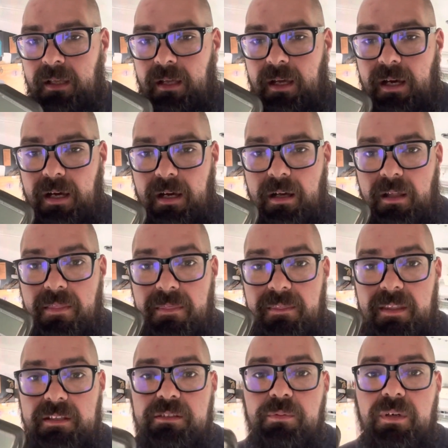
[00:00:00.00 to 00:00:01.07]

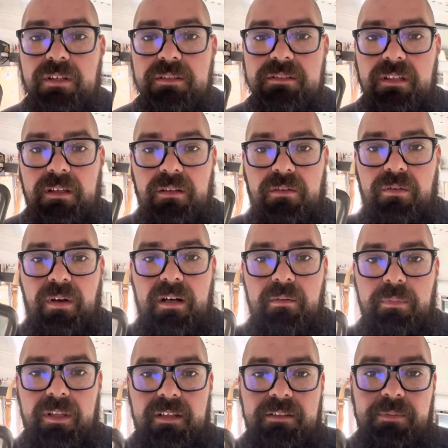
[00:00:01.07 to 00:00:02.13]
This was
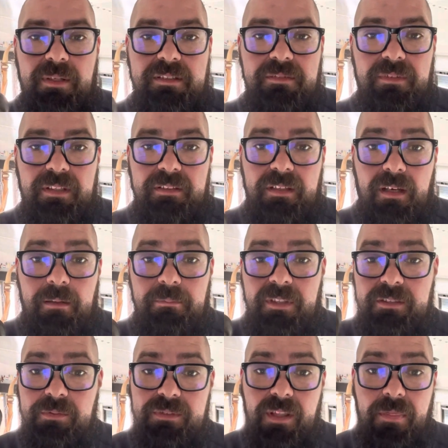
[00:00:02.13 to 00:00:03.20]
incredibly expensive at the time.
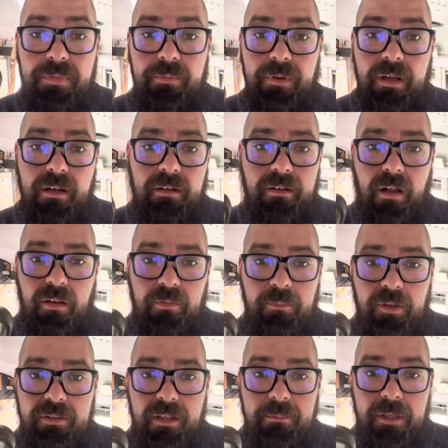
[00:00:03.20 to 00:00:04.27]
This was a $300
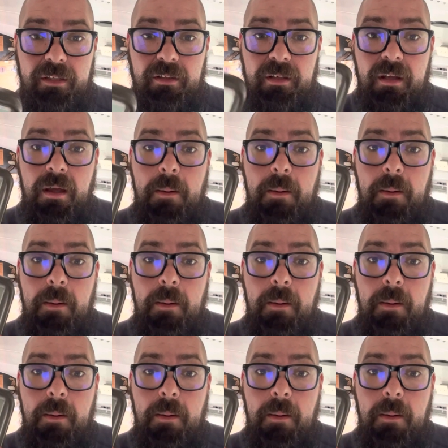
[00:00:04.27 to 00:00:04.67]
multimeter.